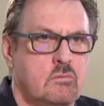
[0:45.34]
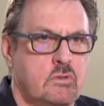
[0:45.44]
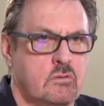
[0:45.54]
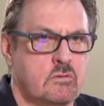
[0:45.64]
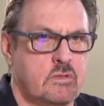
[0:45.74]

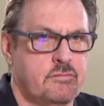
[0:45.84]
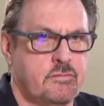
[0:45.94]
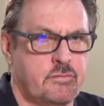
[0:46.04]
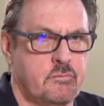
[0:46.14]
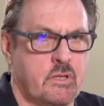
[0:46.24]
We don't
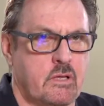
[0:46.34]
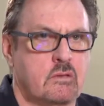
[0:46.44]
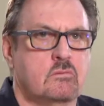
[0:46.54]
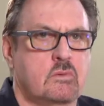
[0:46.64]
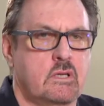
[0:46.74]
differ from that.
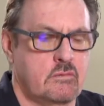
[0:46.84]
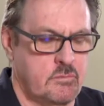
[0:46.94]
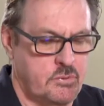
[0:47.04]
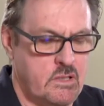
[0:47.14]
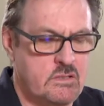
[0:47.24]
We have
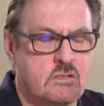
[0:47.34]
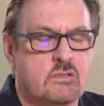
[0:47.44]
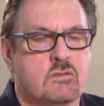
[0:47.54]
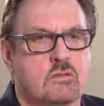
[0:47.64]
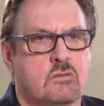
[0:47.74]
a
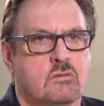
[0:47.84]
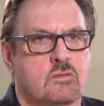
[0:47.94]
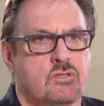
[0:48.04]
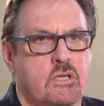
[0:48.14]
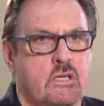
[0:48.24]
process
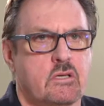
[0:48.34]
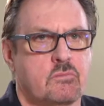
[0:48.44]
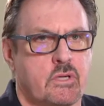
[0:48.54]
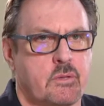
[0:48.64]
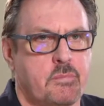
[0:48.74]
to check
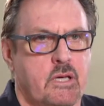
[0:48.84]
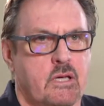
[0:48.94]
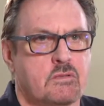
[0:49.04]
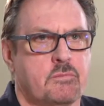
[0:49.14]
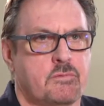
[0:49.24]
in brake
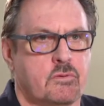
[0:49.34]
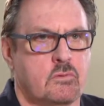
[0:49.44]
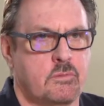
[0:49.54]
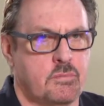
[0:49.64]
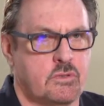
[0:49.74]
pads
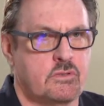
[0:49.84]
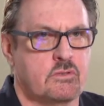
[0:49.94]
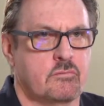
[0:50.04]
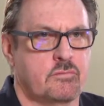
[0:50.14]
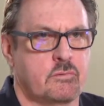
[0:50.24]
before we
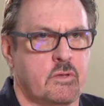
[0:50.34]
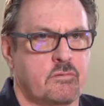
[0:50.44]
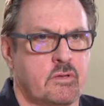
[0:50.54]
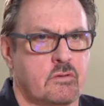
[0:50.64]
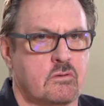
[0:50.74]
purchase them from
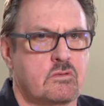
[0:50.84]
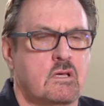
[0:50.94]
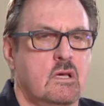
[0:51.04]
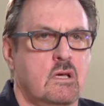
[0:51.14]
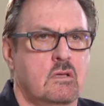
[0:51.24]
our vendors,
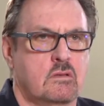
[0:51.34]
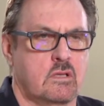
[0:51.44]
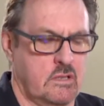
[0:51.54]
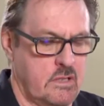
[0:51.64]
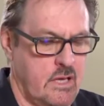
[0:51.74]

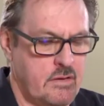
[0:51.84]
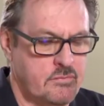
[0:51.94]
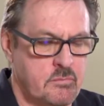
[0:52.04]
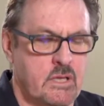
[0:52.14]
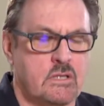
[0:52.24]
that they
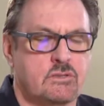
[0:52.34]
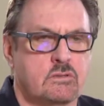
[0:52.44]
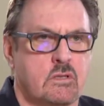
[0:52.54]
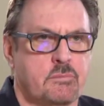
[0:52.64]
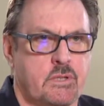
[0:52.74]
have to
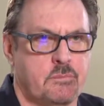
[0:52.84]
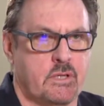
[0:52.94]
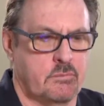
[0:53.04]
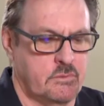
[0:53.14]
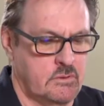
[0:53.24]
match a
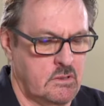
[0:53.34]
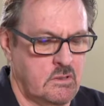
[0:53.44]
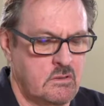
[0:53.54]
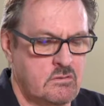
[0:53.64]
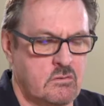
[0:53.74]
PPAP.
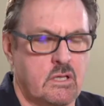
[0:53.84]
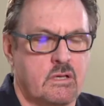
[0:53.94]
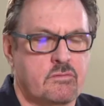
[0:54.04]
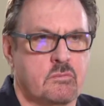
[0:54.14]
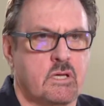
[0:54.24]
So they
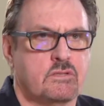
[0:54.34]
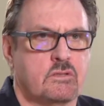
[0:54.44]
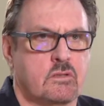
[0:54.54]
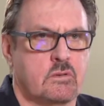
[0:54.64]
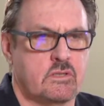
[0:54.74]
have to match
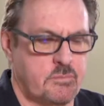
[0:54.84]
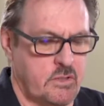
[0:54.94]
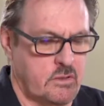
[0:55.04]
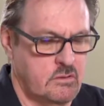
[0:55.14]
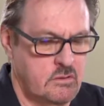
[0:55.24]
the OE spec.